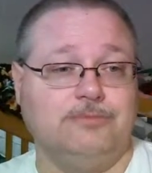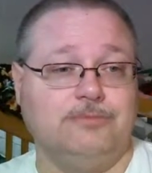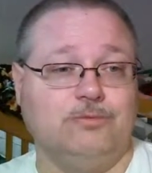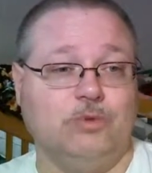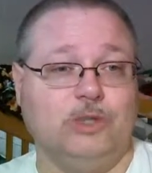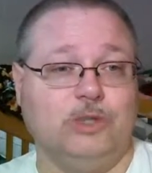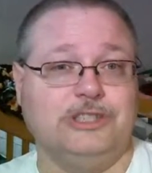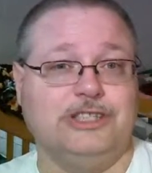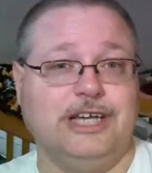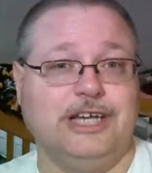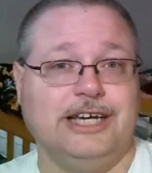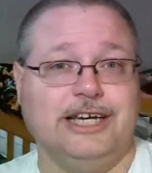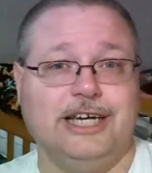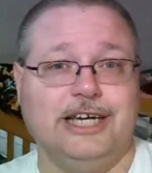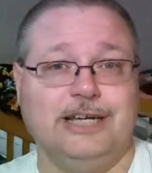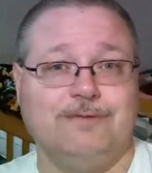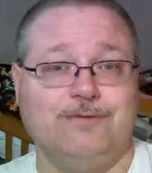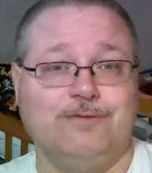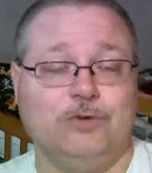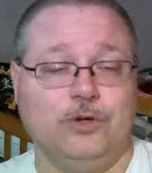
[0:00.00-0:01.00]
once I
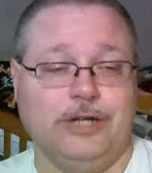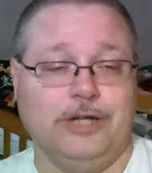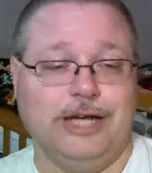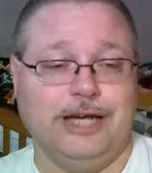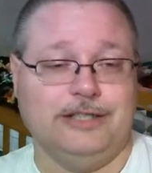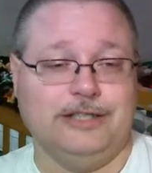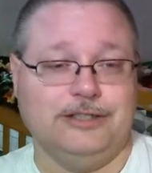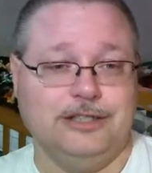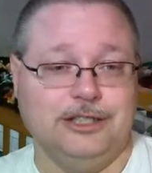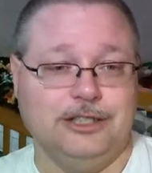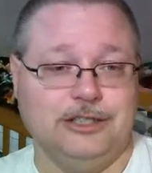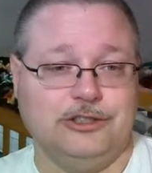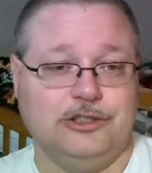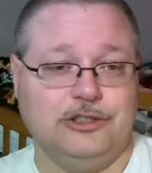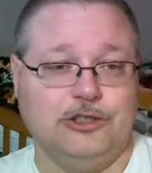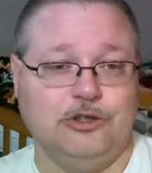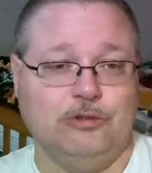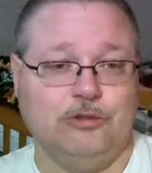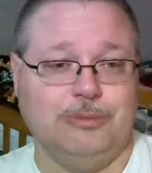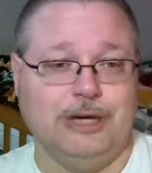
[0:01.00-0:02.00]
get full access
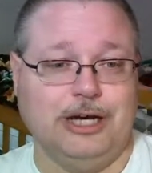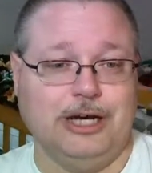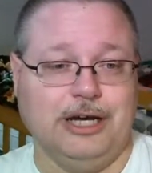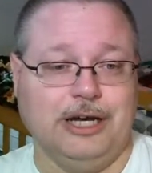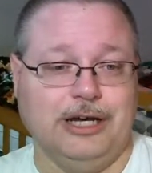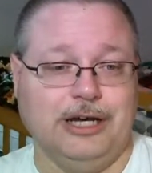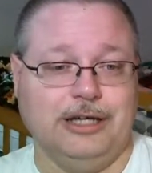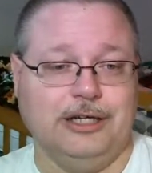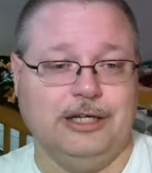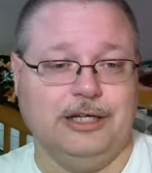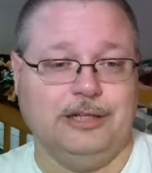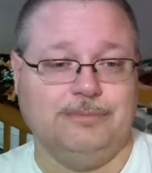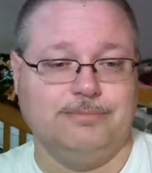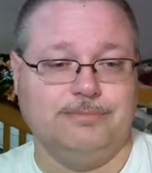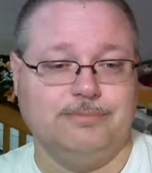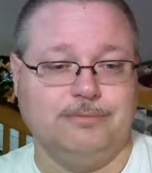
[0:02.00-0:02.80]
to my uh,